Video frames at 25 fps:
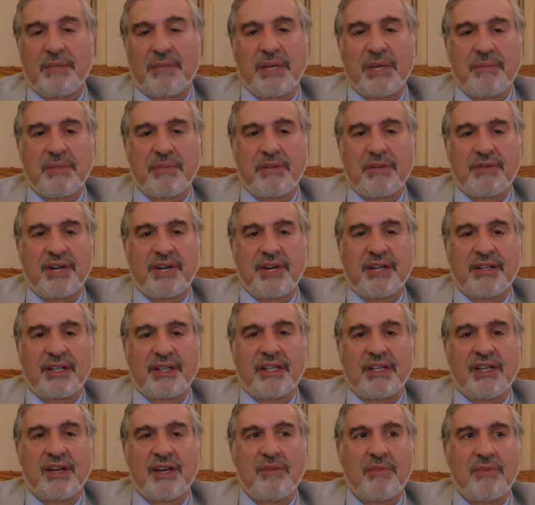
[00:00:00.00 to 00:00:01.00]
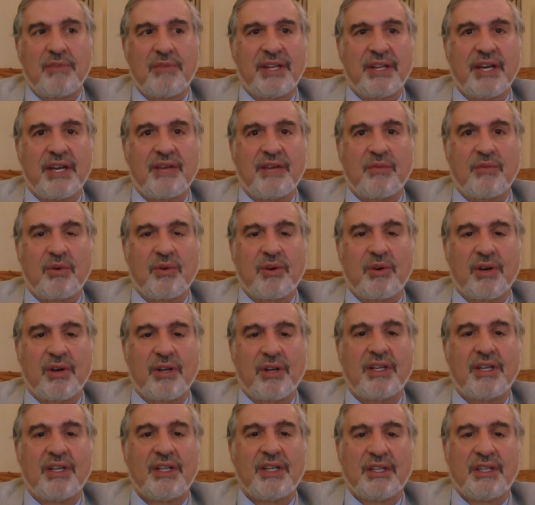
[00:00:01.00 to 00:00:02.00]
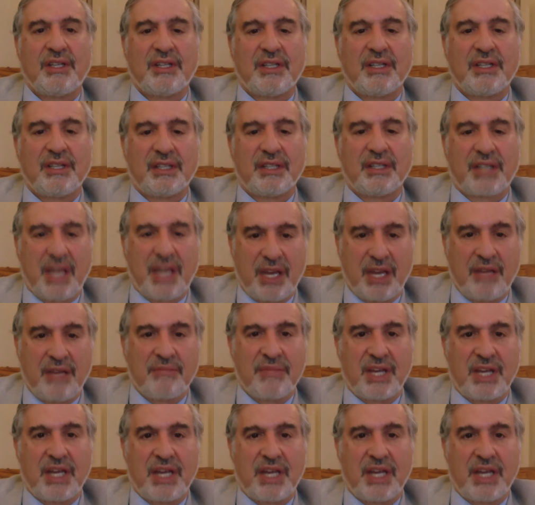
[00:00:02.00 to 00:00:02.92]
people around the globe when that wall came